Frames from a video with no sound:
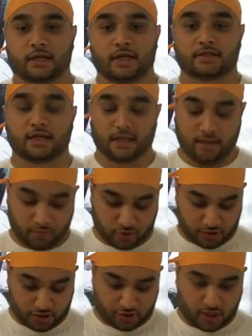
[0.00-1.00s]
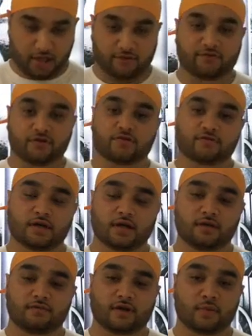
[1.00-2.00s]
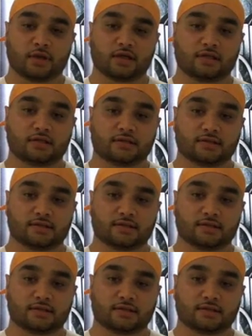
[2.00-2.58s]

He puts a tray in front of her family